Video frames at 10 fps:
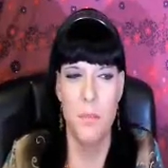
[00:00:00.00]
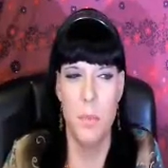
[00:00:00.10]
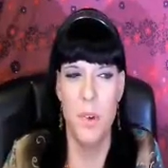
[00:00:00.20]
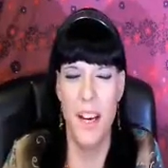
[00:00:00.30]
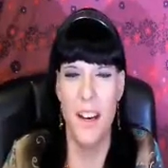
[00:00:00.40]

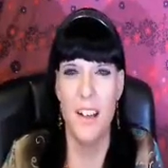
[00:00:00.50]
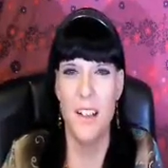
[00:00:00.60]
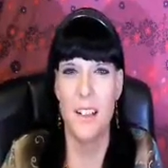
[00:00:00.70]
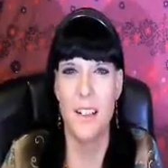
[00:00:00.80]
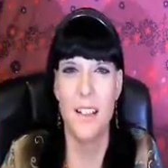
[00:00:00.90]
prayer
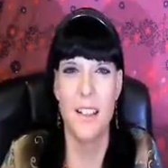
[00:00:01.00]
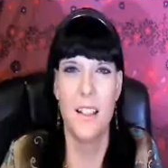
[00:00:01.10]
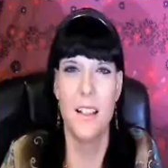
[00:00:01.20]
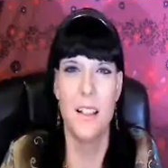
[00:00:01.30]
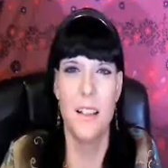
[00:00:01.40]

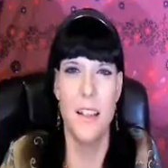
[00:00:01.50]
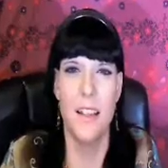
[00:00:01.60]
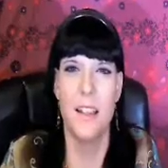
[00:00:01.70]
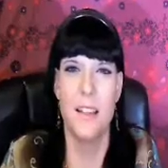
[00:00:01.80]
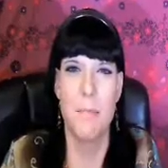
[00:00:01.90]

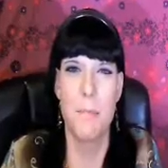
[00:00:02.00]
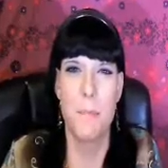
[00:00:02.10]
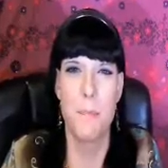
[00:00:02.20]
then.